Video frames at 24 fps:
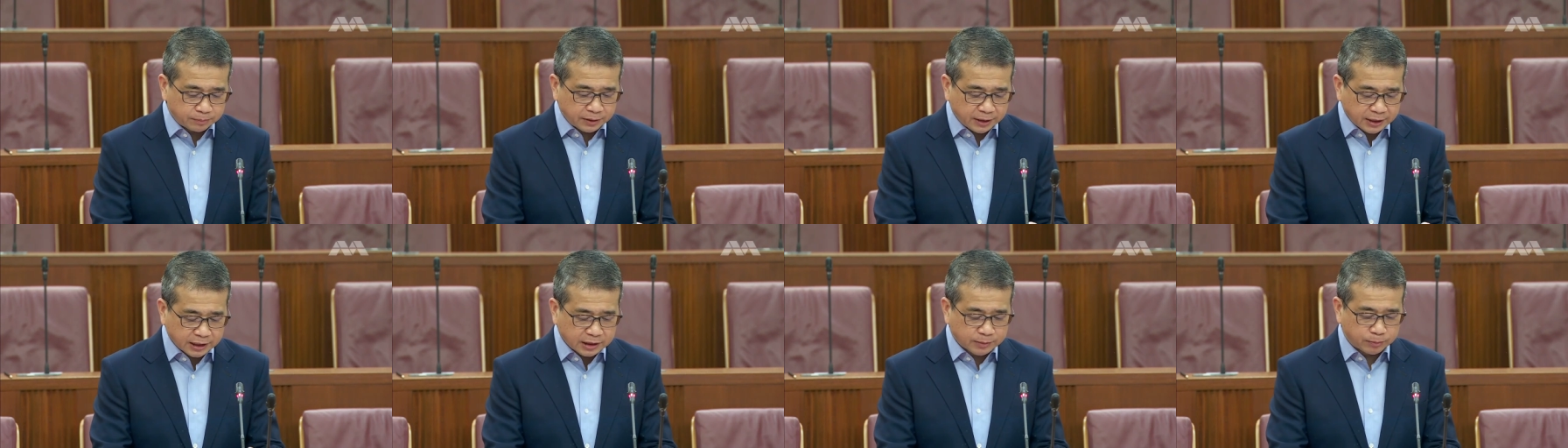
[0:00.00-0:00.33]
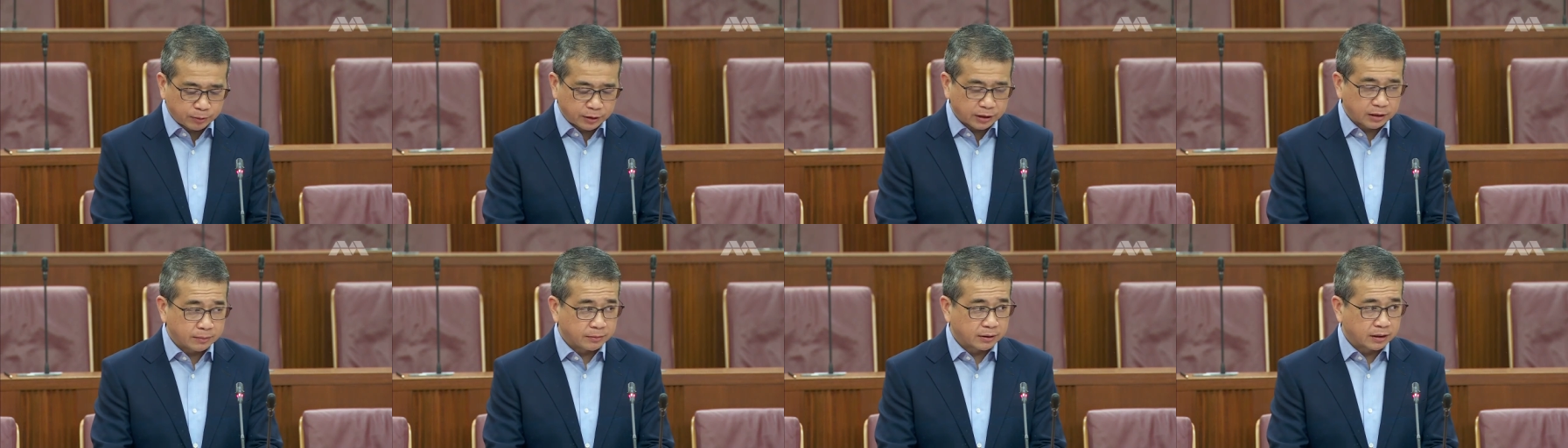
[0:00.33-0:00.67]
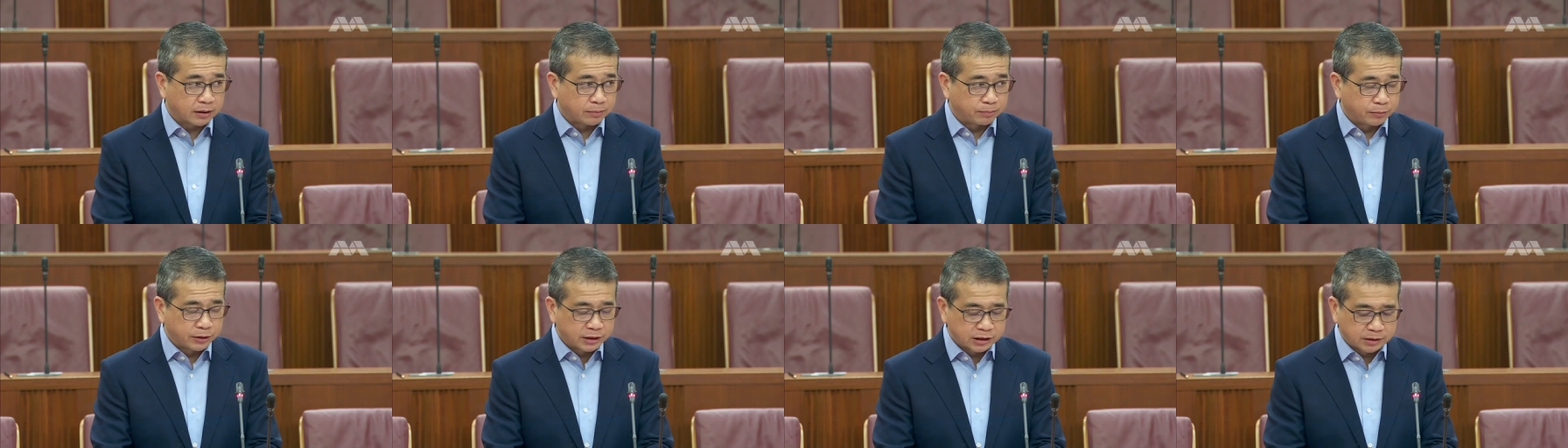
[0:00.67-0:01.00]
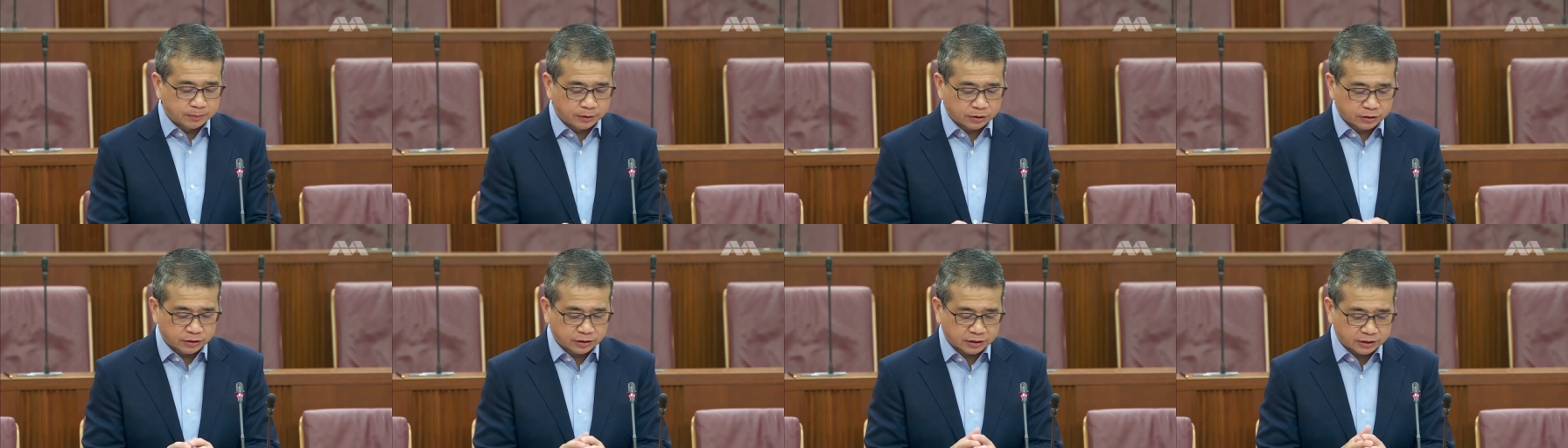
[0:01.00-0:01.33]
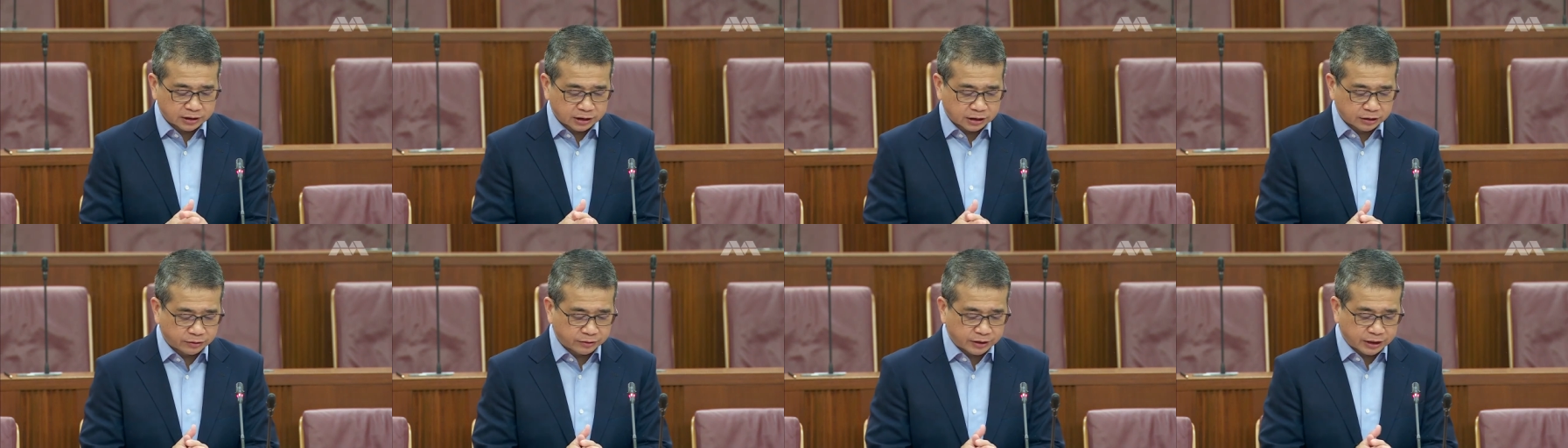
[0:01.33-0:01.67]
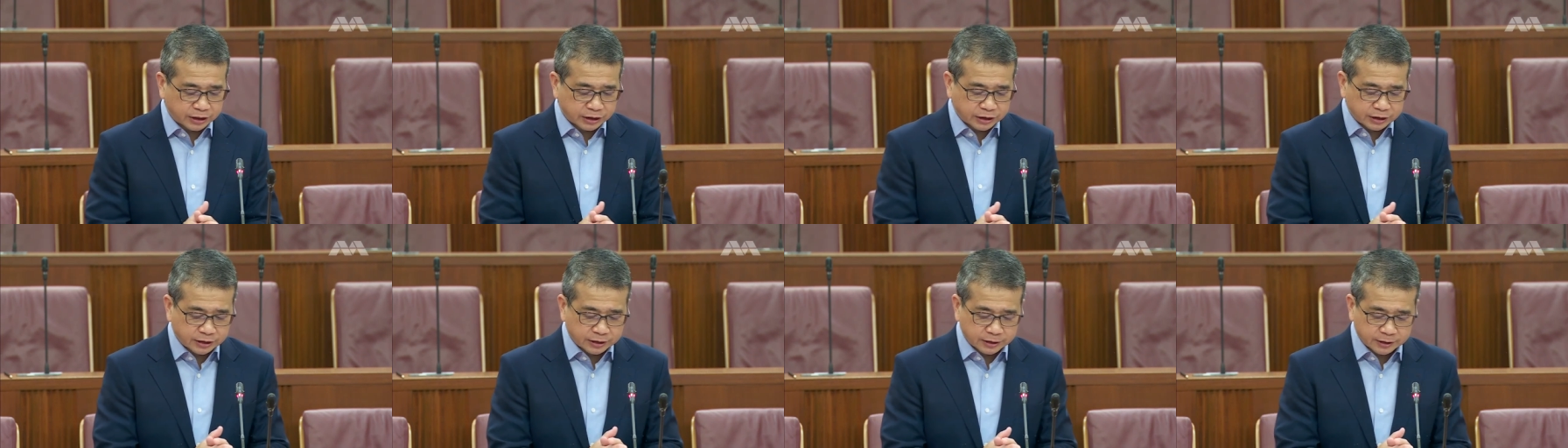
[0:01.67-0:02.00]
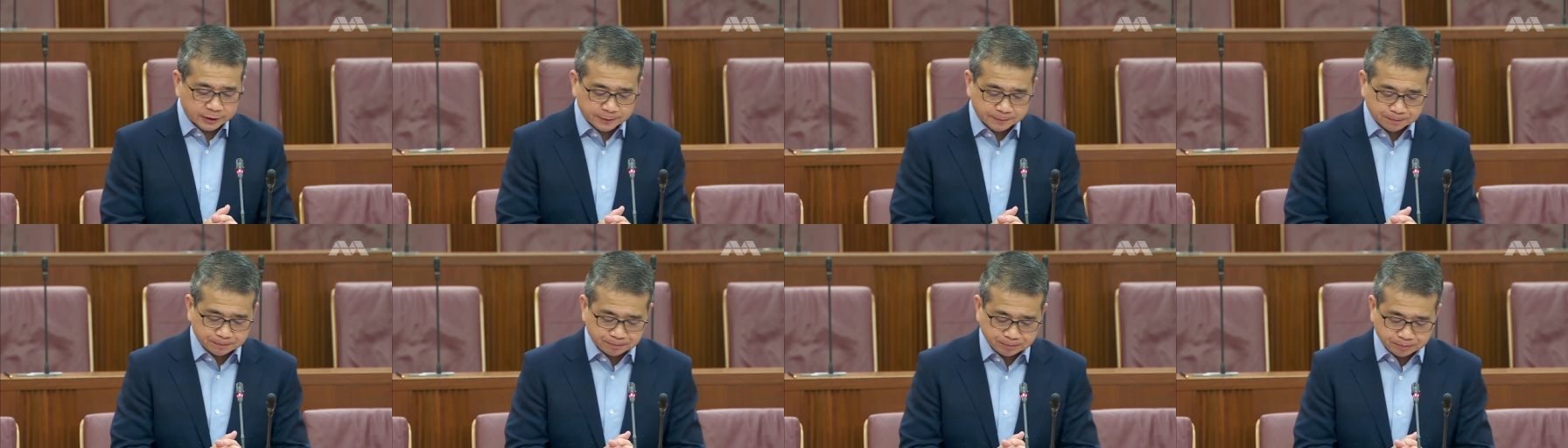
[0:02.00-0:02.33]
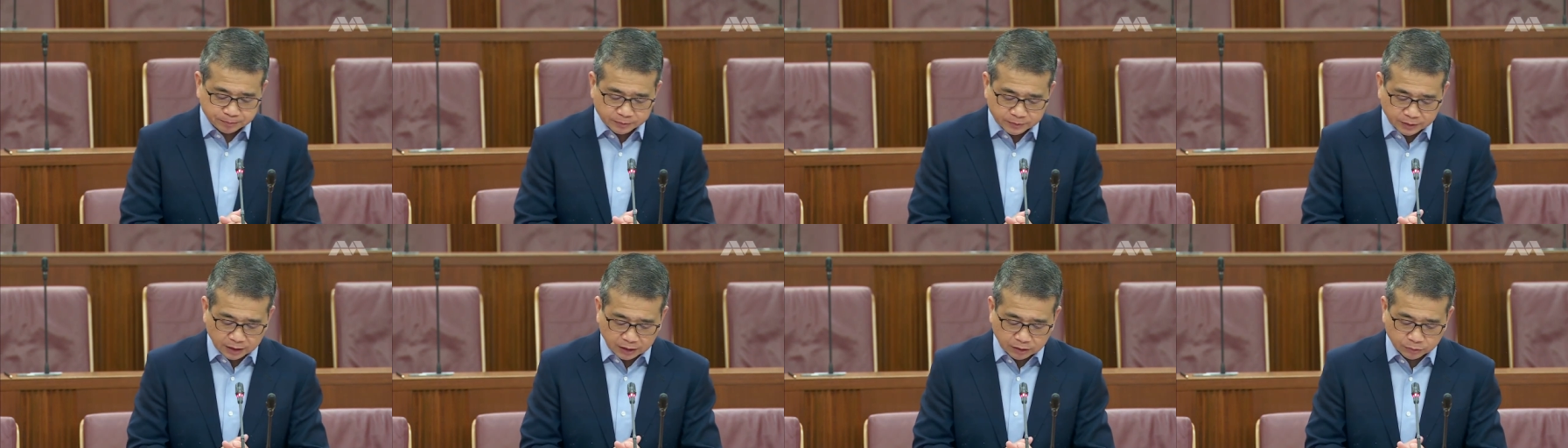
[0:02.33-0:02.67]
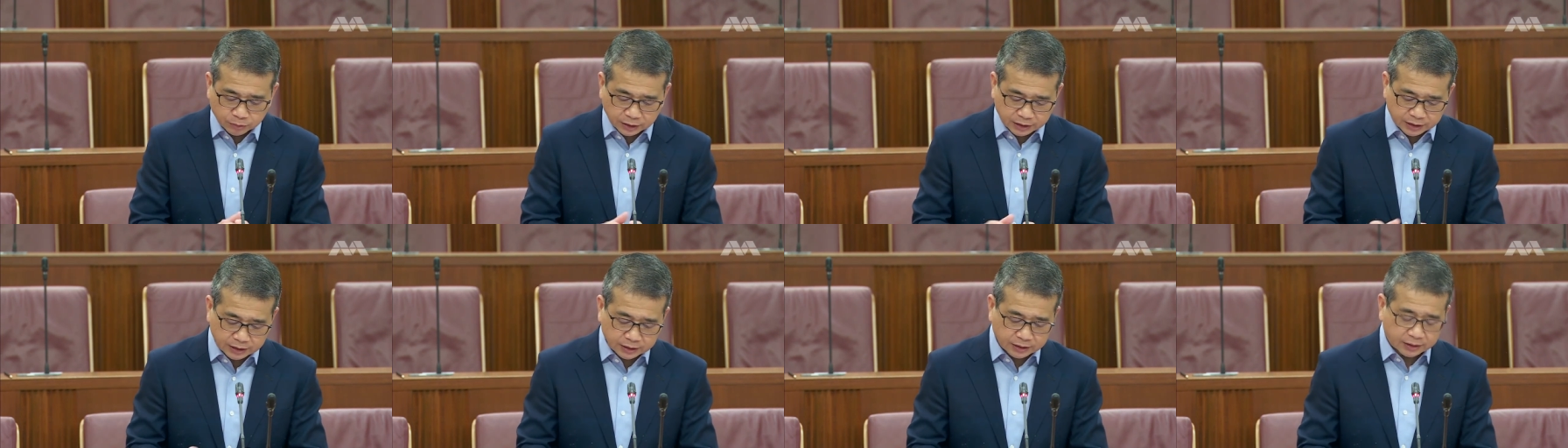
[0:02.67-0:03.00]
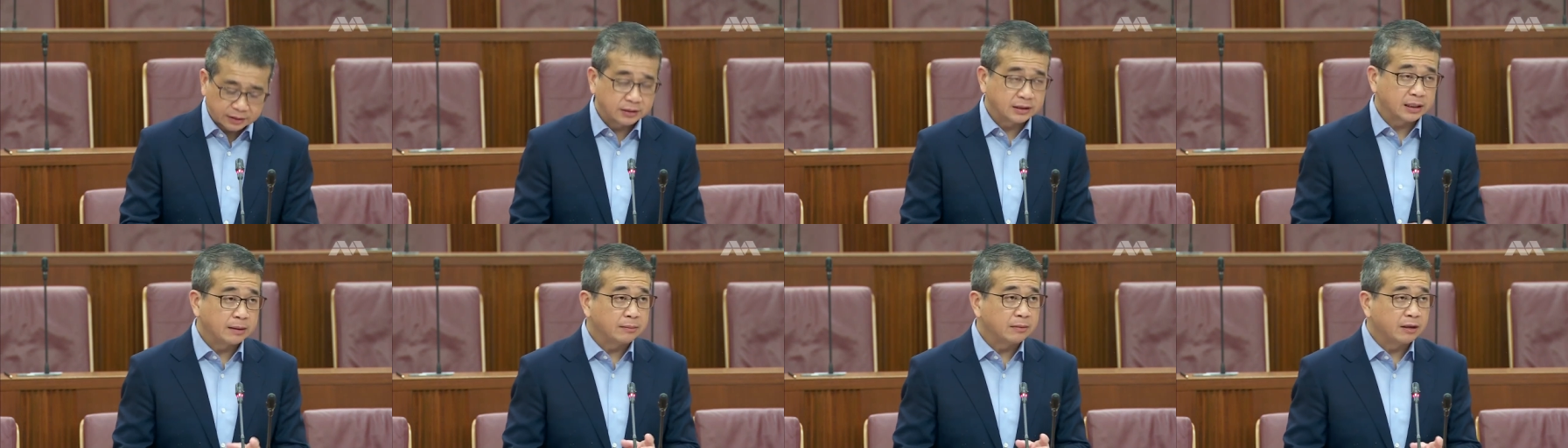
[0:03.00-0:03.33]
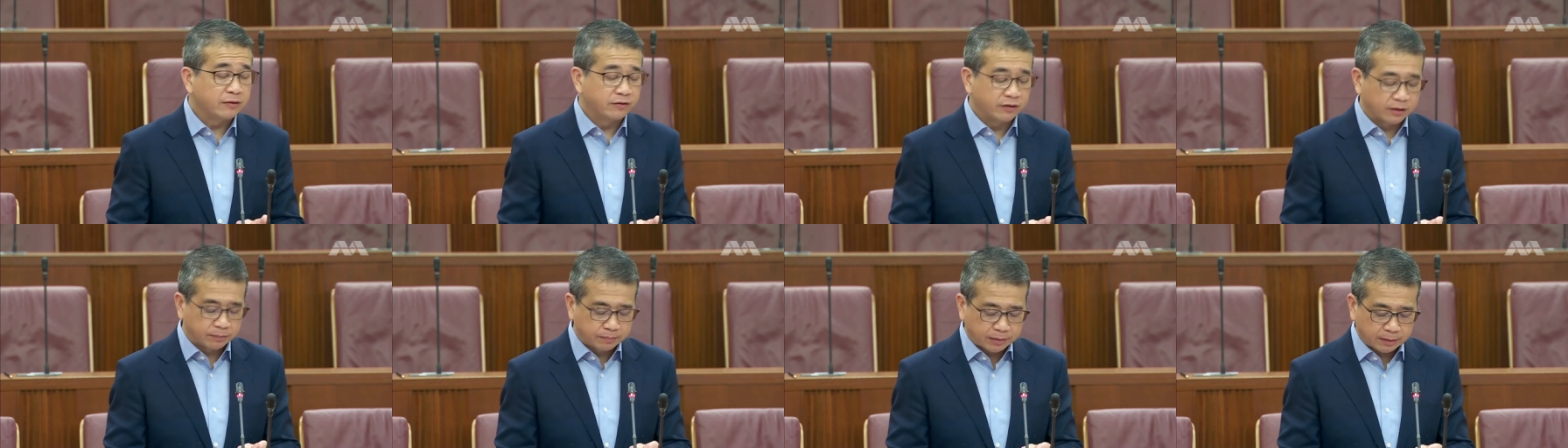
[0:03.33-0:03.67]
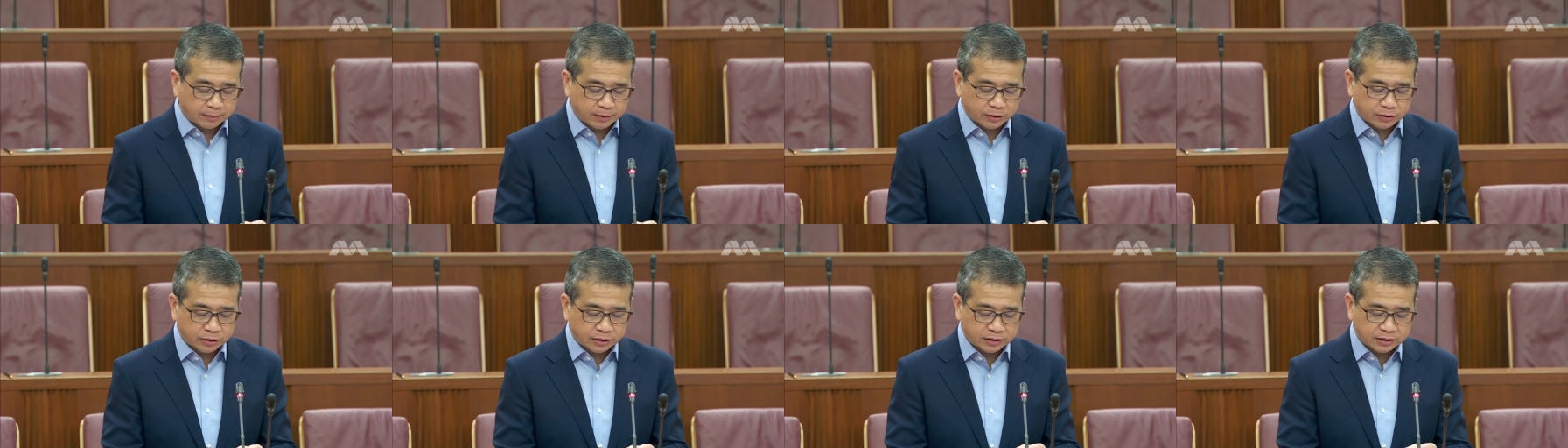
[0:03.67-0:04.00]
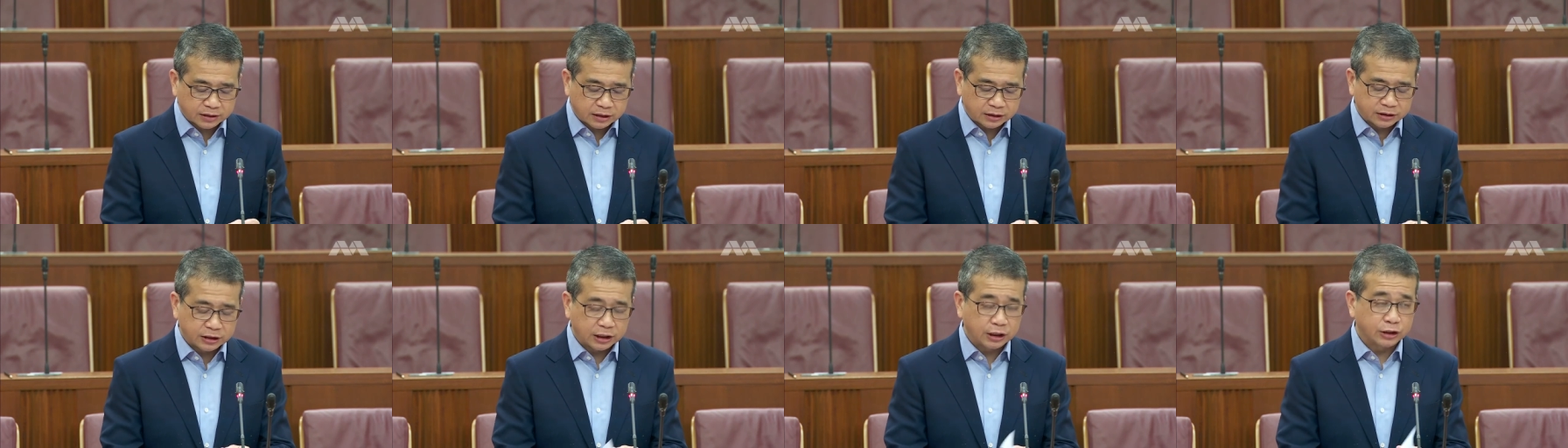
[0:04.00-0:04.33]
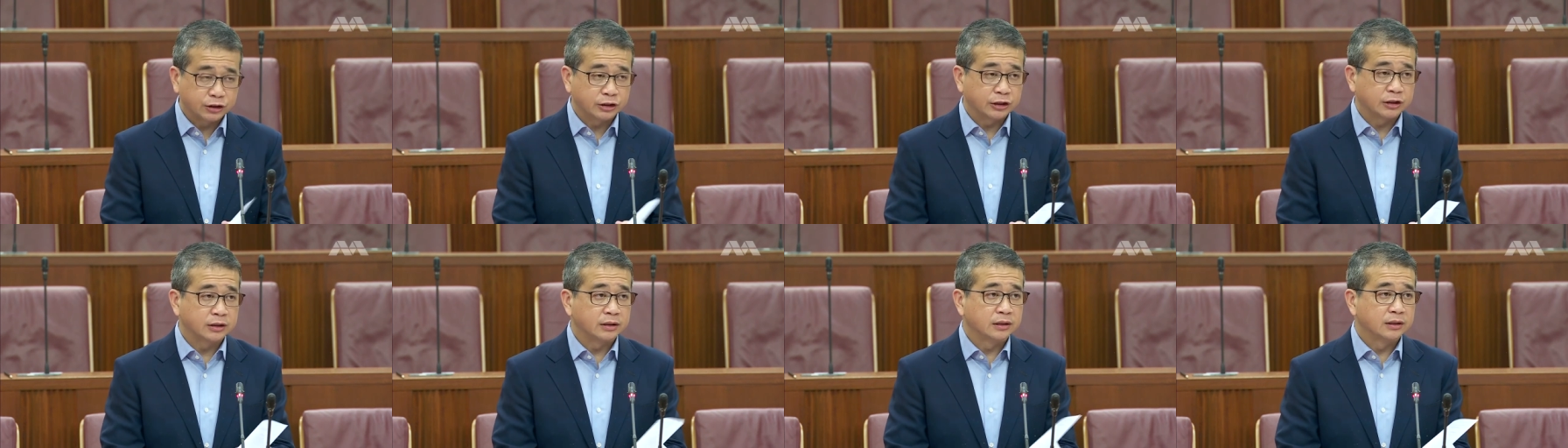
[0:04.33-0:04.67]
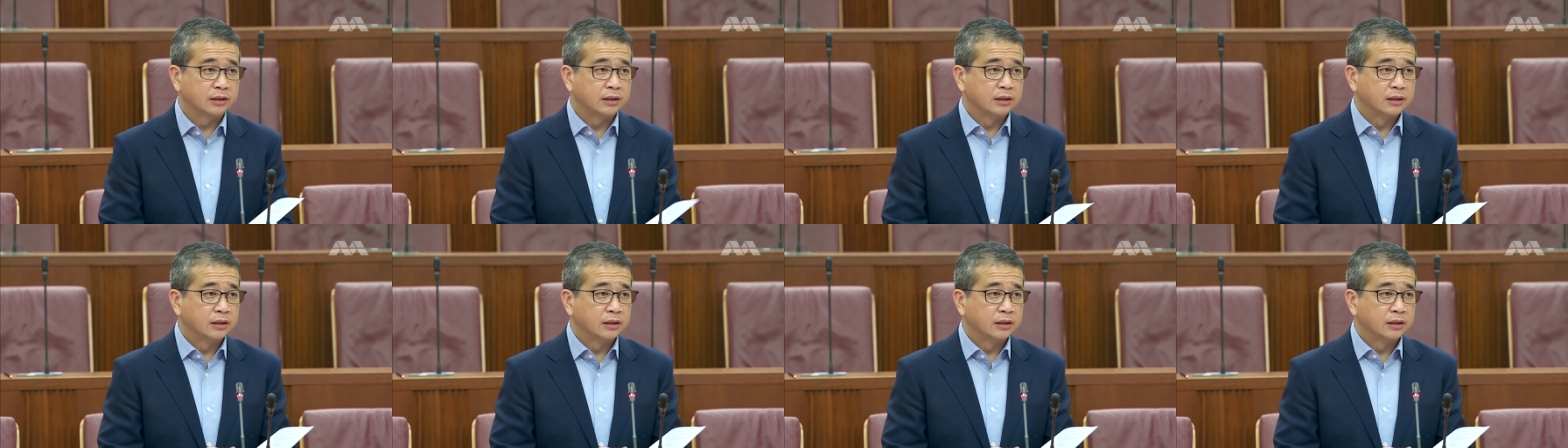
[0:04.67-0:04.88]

Pillay's point about the principal considerations and whether the same level of public consultation